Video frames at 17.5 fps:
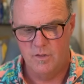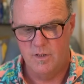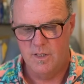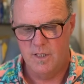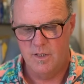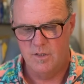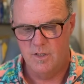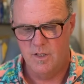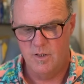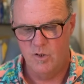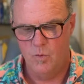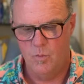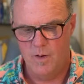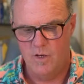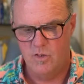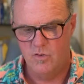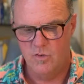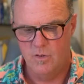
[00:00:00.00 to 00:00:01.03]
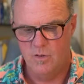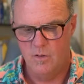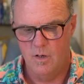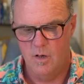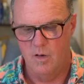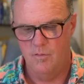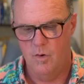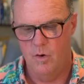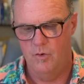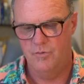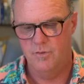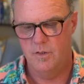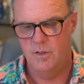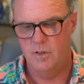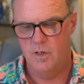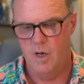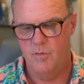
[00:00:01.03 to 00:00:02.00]
continuation of
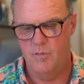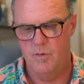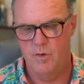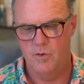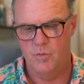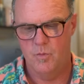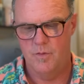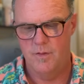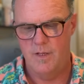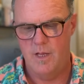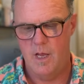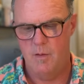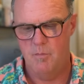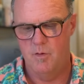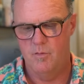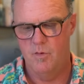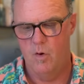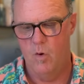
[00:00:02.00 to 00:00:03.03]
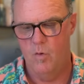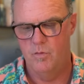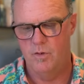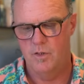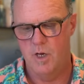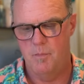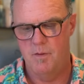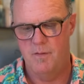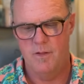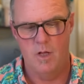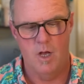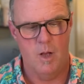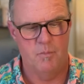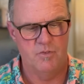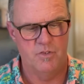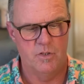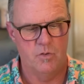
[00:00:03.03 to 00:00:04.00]
hosting the governors with the aim of overcoming the
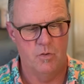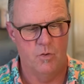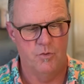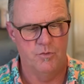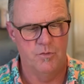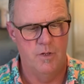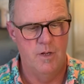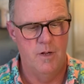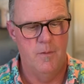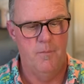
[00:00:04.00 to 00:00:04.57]
obstacles